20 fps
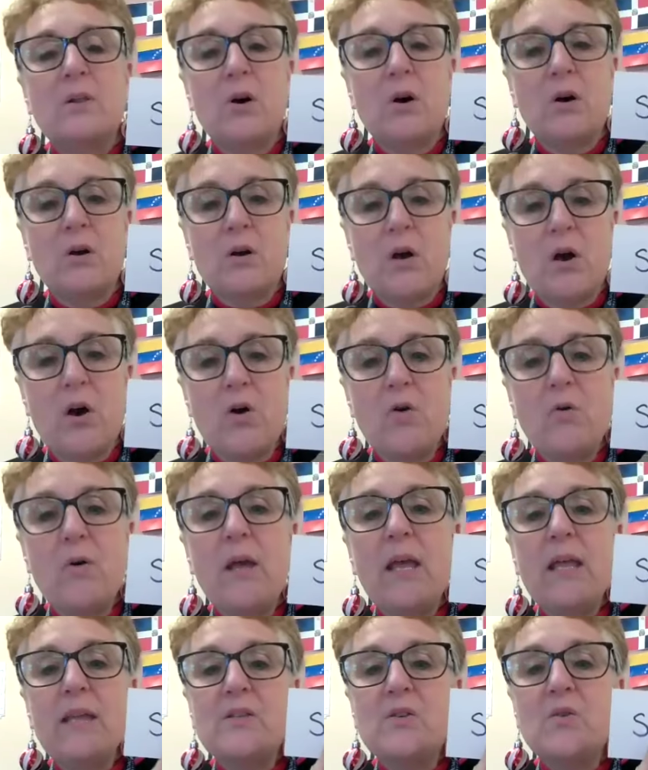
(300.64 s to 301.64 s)
long
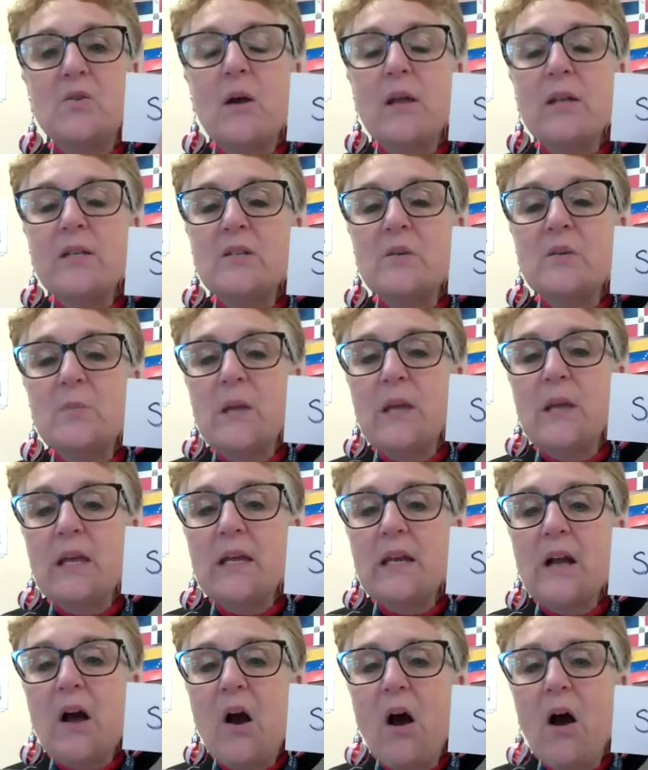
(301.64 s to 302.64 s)
O, it's going to be
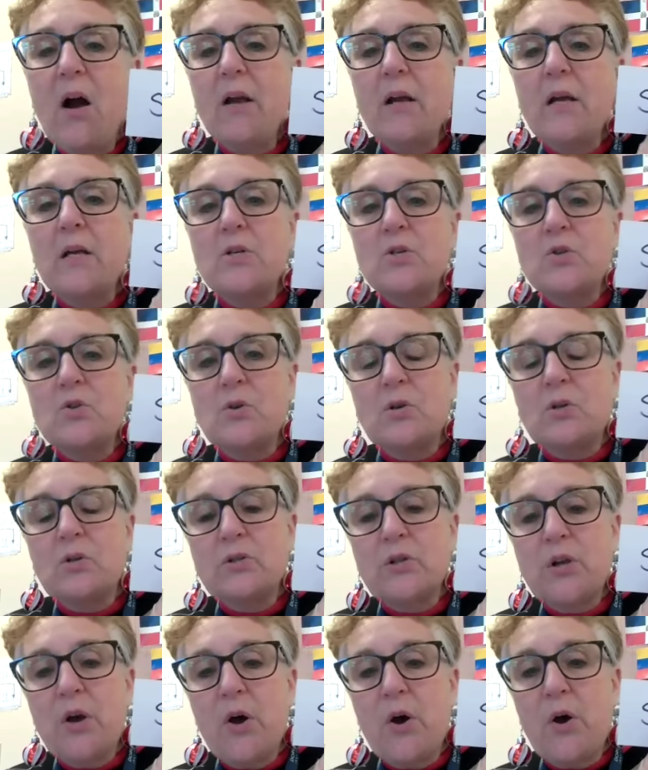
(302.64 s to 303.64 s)
an
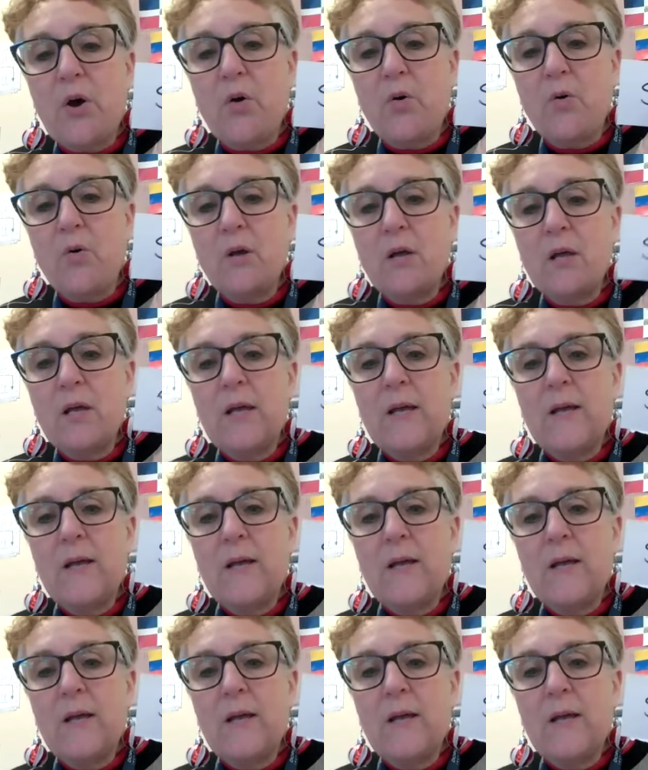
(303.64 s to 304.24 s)
R-controlled O.